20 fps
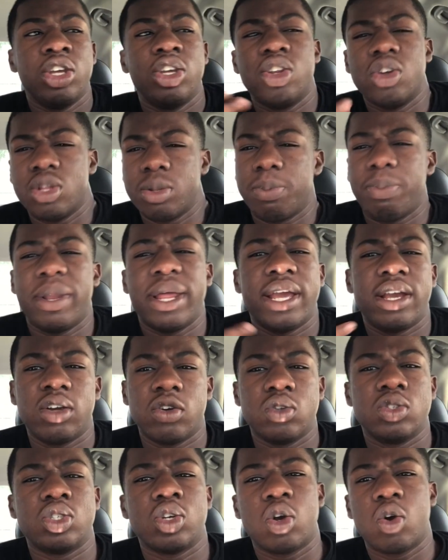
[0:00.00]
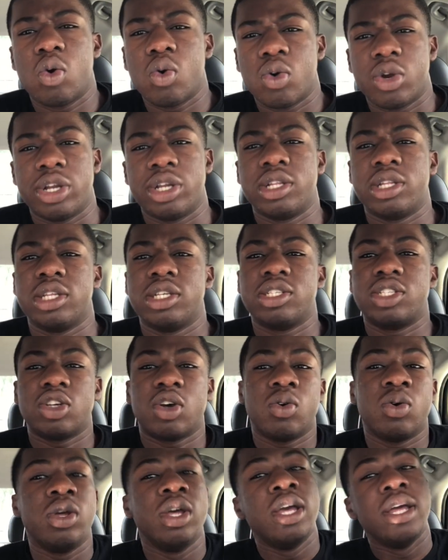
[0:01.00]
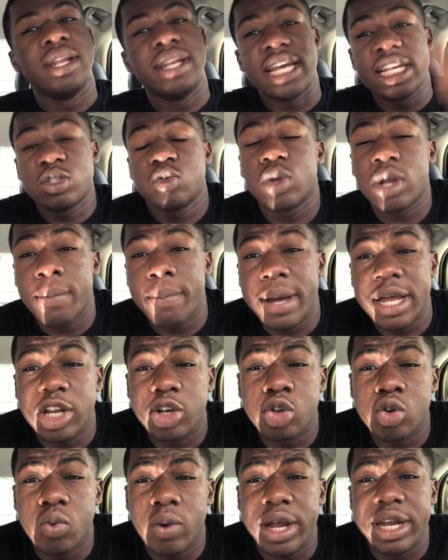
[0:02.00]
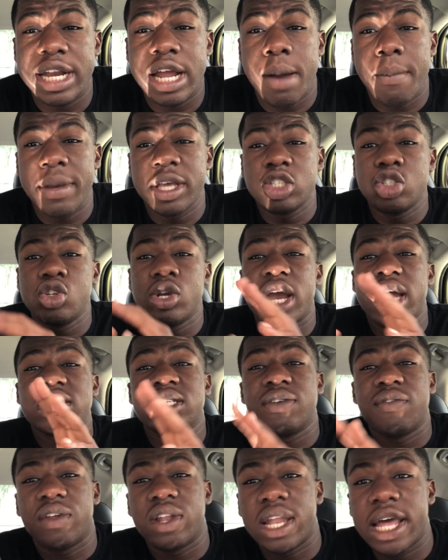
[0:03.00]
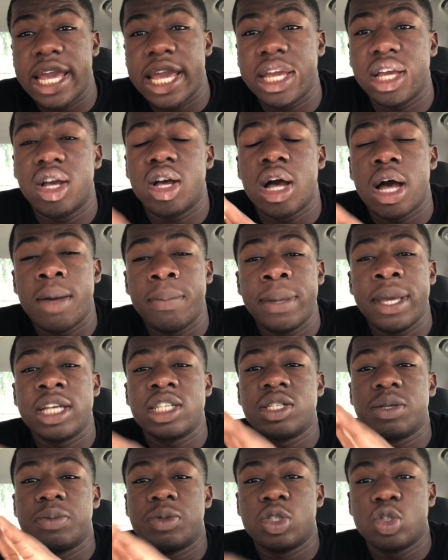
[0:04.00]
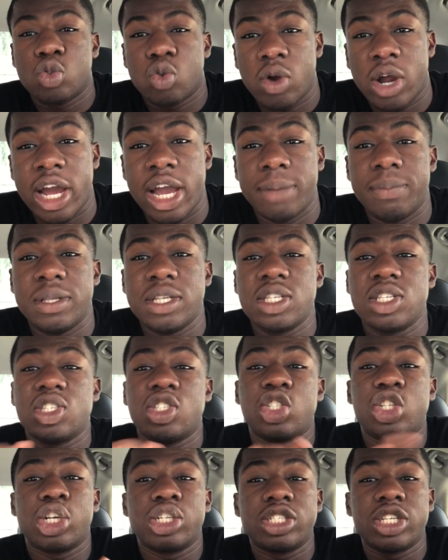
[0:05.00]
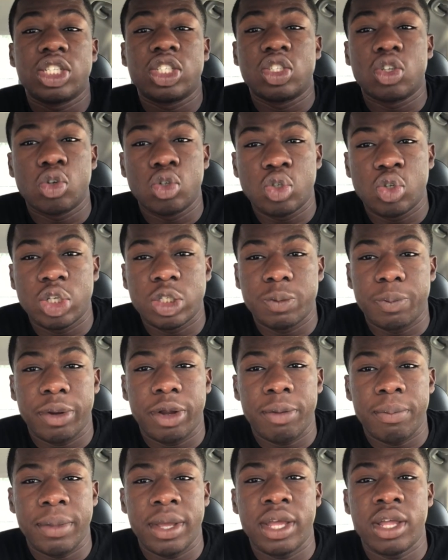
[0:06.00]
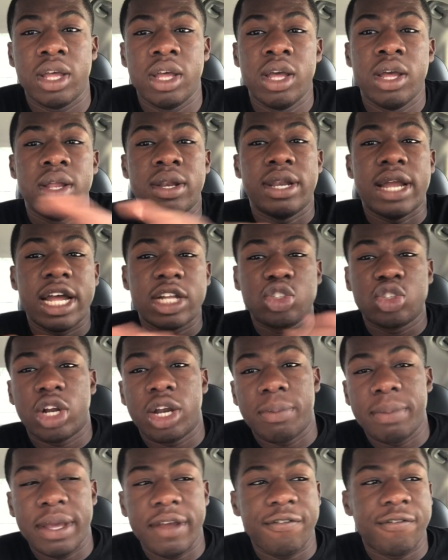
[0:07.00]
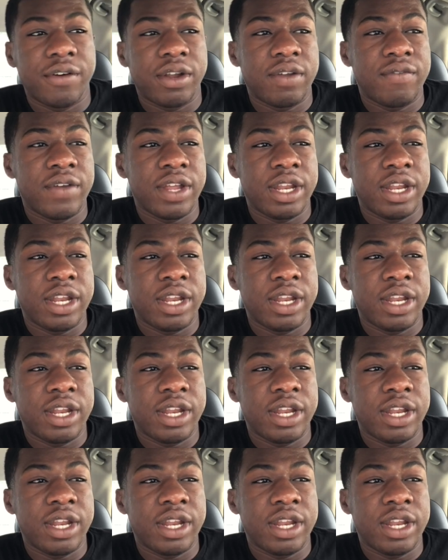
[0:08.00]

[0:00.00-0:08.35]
you know, the plan goes accordingly. So that's what I'm about to do right now. Make sure you guys leave a like, comment, and subscribe. This is just a social experiment, not trying to make fun of